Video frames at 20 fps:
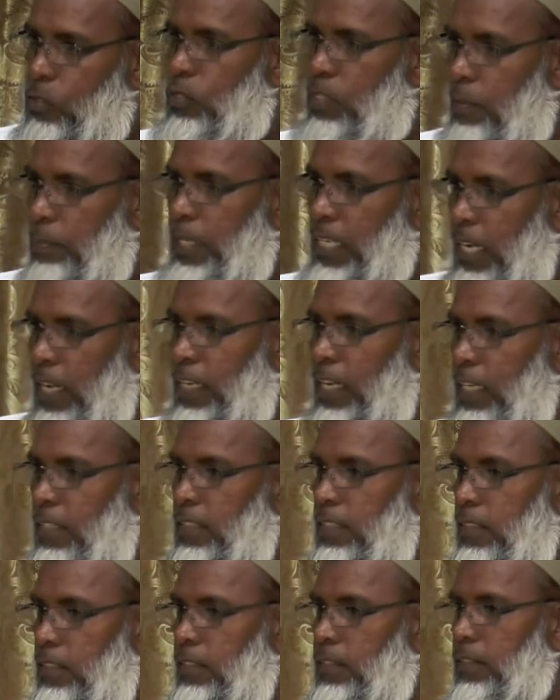or something like that.
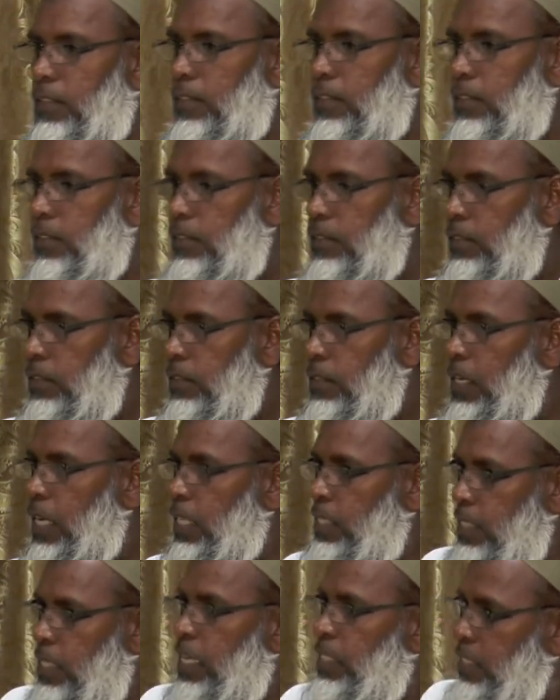
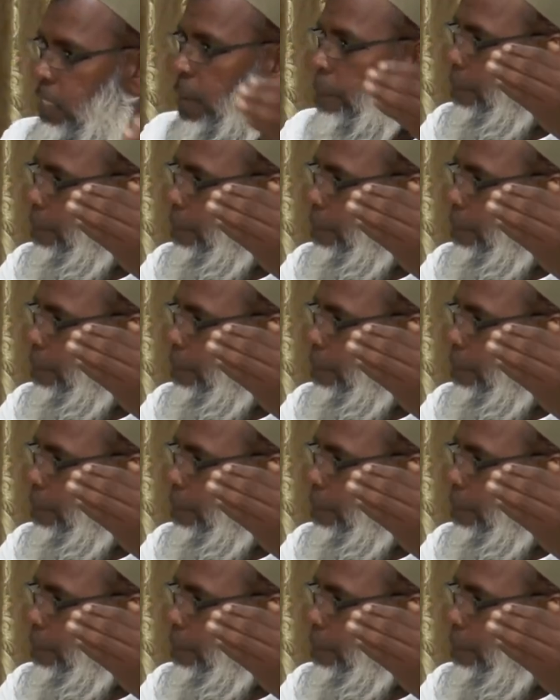It's a